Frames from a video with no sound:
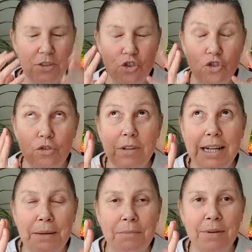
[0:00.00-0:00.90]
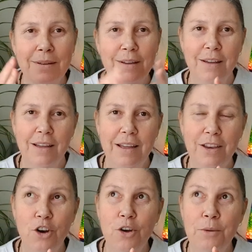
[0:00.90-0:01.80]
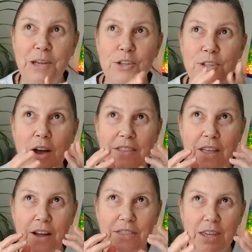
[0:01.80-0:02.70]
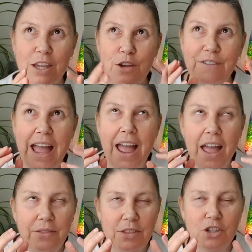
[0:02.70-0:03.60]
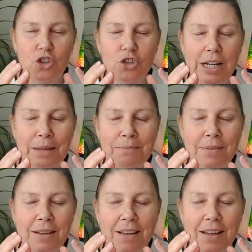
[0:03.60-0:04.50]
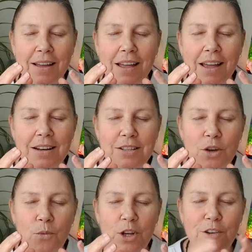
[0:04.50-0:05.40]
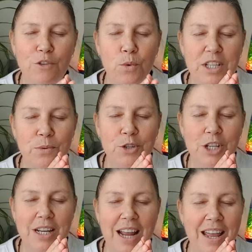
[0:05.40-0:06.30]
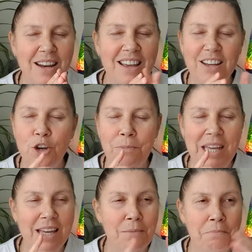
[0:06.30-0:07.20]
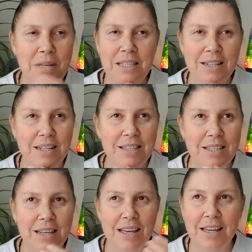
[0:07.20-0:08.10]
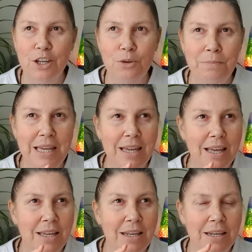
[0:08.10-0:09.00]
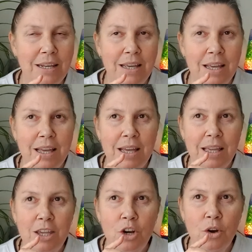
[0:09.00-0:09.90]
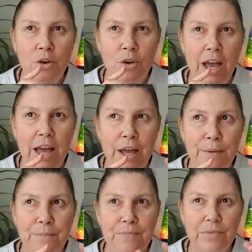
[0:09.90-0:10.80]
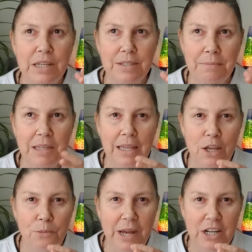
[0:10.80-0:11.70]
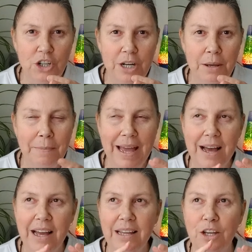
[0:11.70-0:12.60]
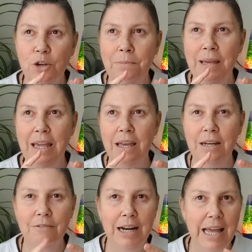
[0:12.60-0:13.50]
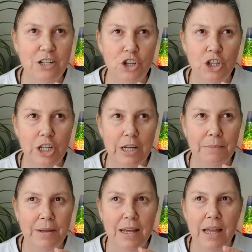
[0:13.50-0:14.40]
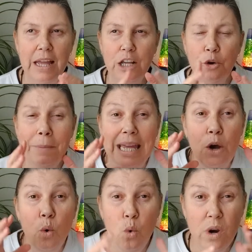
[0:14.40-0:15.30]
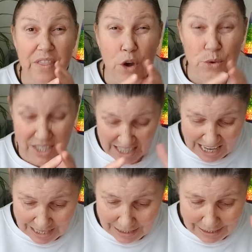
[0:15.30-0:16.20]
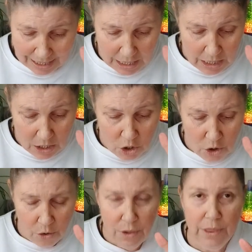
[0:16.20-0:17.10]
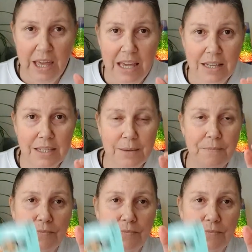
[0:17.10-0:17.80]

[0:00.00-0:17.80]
dream, you know, because I, I think you've had this dream and it's what you've always wanted. And it could be in business, it could be in, you know, um, something that you're passionate about. It could be in a relationship. It could be all of those things. You know, these,